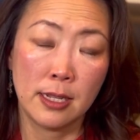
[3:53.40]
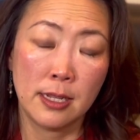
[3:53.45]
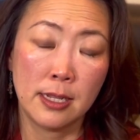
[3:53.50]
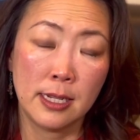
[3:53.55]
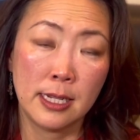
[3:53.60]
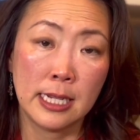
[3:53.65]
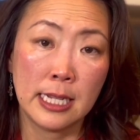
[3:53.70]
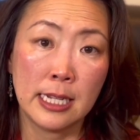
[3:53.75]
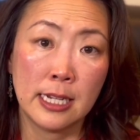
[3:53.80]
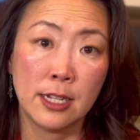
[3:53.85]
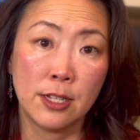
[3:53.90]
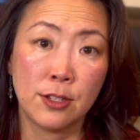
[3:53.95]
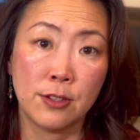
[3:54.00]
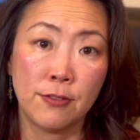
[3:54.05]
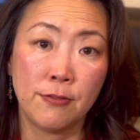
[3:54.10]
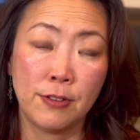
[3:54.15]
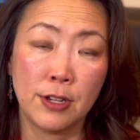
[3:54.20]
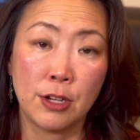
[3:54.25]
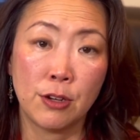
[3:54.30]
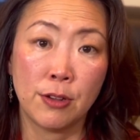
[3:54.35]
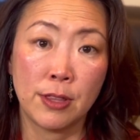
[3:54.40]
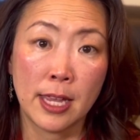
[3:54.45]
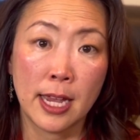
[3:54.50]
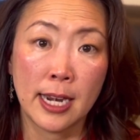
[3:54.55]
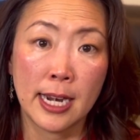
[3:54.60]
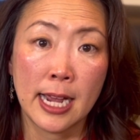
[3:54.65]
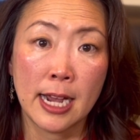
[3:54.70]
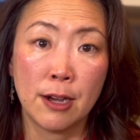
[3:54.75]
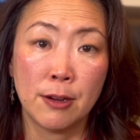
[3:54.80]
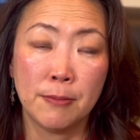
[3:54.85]
needed to figure that
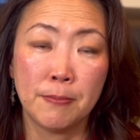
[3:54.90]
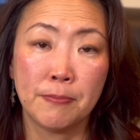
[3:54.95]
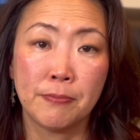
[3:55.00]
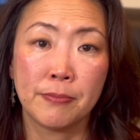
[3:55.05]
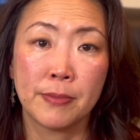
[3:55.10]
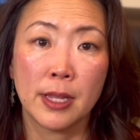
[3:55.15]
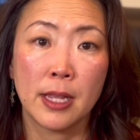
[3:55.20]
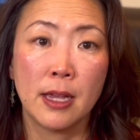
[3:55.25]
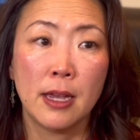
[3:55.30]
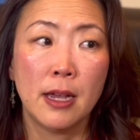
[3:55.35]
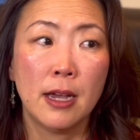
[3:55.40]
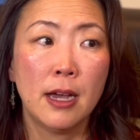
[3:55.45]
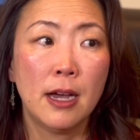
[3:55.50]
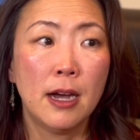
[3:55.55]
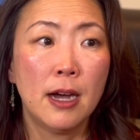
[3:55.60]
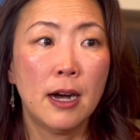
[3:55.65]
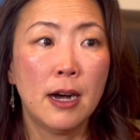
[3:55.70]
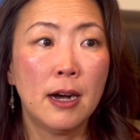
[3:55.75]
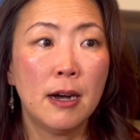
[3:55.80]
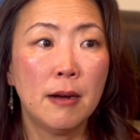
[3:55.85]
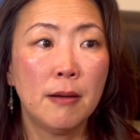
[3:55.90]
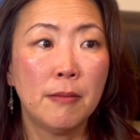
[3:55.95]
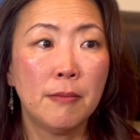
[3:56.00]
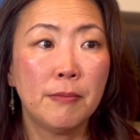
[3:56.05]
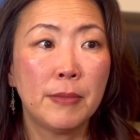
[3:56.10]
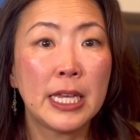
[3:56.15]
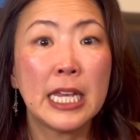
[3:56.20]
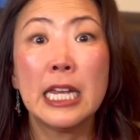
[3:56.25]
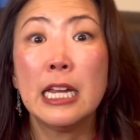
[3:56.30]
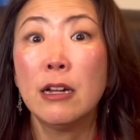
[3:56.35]
out.
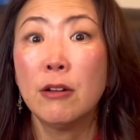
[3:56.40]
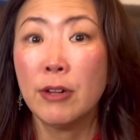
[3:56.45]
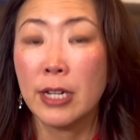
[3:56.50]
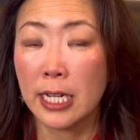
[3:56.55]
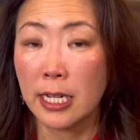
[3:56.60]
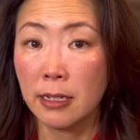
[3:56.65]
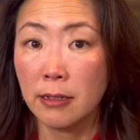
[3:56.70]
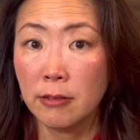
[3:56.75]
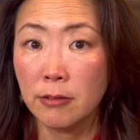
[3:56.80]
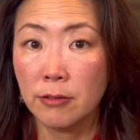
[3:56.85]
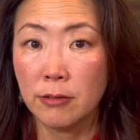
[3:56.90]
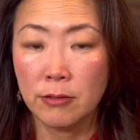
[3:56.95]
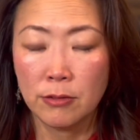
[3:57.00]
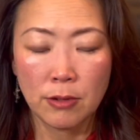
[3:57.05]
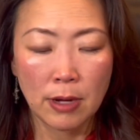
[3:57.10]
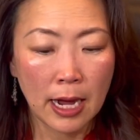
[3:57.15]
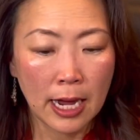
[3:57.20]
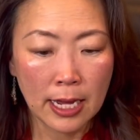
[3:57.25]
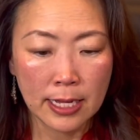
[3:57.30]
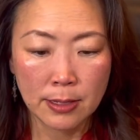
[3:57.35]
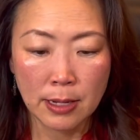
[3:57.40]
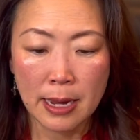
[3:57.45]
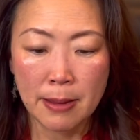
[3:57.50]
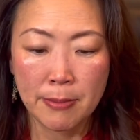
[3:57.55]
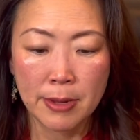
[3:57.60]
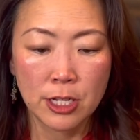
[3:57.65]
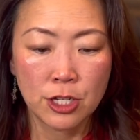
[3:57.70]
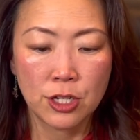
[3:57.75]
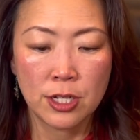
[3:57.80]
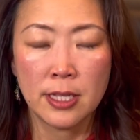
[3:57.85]
Hearing, I
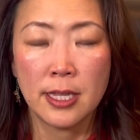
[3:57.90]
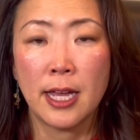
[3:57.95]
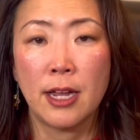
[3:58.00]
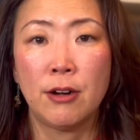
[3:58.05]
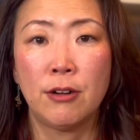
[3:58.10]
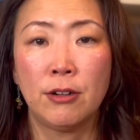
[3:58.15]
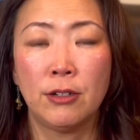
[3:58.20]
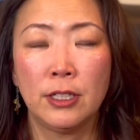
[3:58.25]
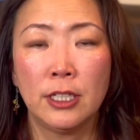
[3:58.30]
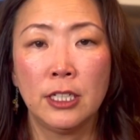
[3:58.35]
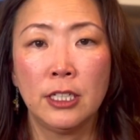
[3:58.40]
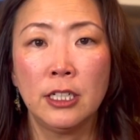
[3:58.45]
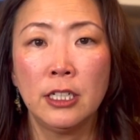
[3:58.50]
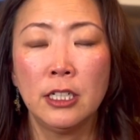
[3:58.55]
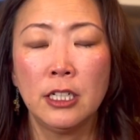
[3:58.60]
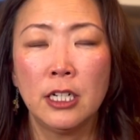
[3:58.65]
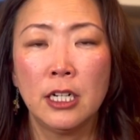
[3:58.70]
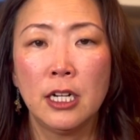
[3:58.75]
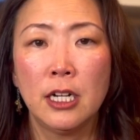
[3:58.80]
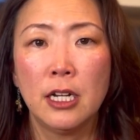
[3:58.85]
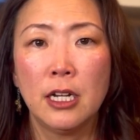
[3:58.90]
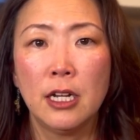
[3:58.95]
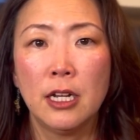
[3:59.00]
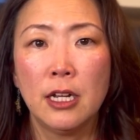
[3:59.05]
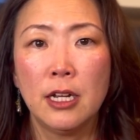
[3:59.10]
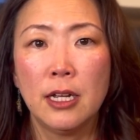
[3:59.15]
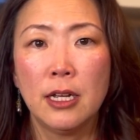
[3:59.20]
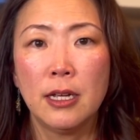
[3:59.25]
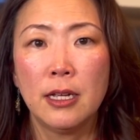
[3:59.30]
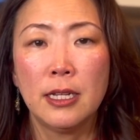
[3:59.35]
mentioned that earlier,
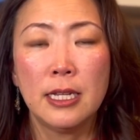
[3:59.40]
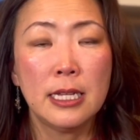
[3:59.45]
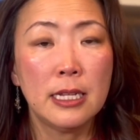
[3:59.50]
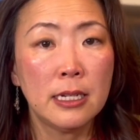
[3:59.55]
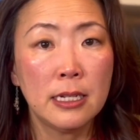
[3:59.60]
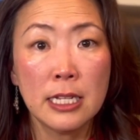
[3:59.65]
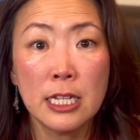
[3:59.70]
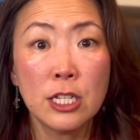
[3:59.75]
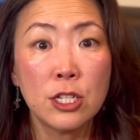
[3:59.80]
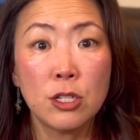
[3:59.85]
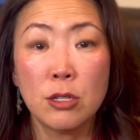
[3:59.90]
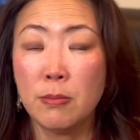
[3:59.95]
needs to